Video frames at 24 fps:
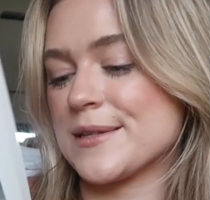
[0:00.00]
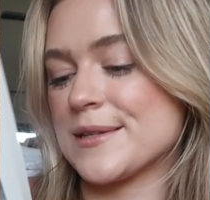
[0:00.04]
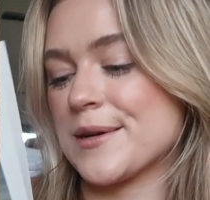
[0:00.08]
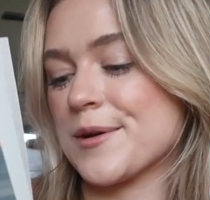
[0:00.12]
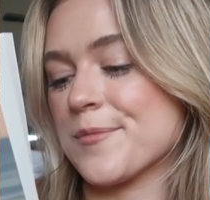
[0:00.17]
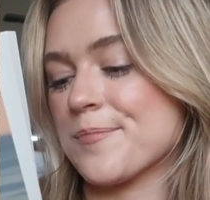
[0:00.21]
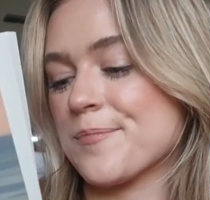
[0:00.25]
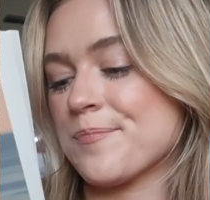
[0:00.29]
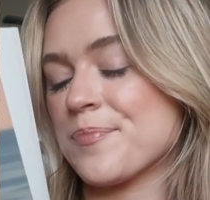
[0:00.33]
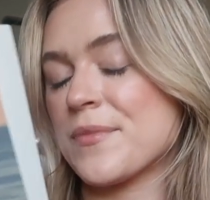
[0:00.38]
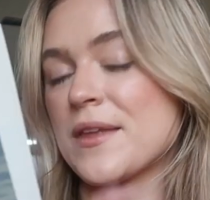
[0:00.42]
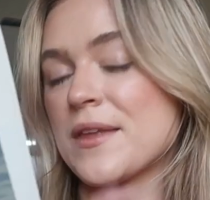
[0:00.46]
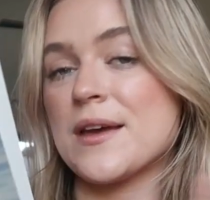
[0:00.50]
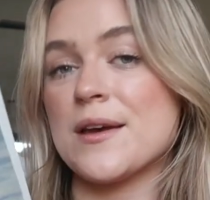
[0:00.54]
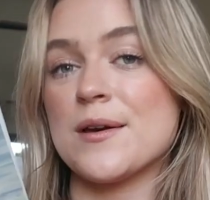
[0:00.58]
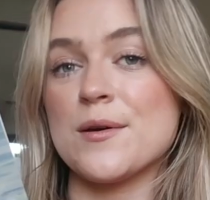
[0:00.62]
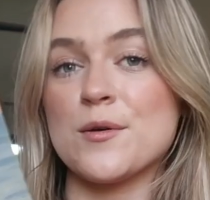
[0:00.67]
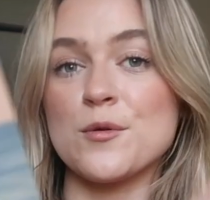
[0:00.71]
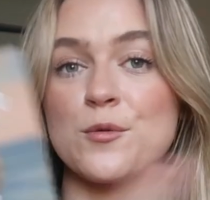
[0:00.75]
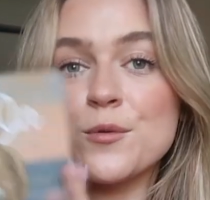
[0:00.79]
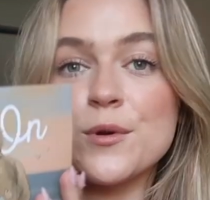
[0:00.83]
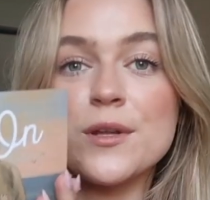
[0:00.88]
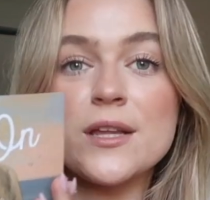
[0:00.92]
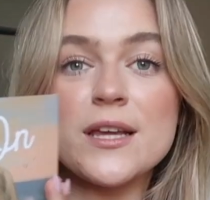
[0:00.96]
So
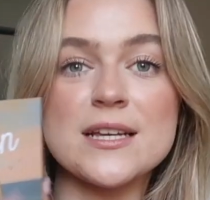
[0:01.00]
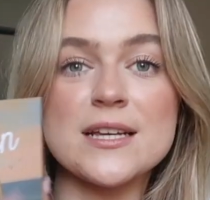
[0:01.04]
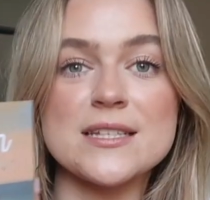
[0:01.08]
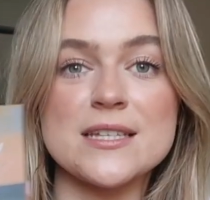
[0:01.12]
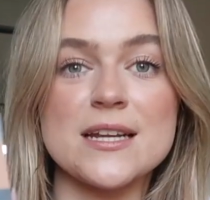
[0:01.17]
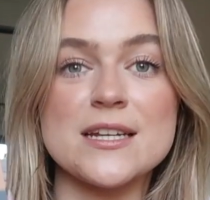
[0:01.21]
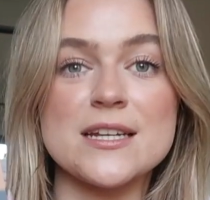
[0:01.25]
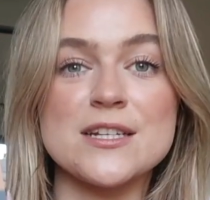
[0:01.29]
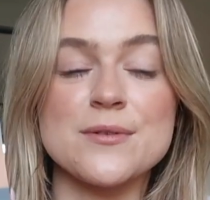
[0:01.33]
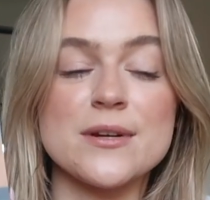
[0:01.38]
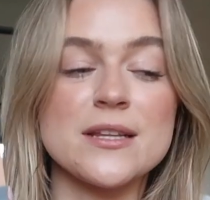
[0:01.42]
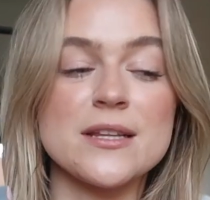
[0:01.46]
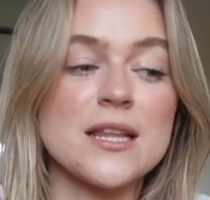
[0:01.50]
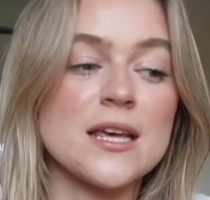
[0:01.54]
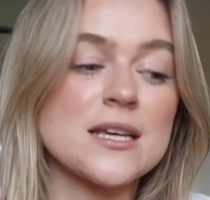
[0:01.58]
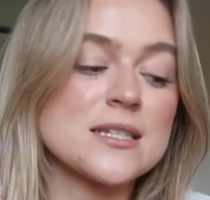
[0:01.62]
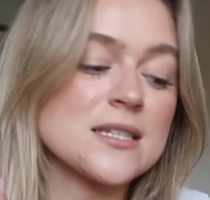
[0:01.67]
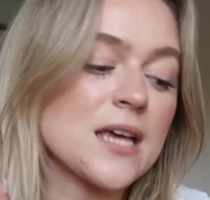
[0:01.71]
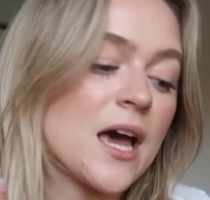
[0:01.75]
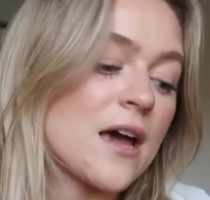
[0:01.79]
really excited to read this.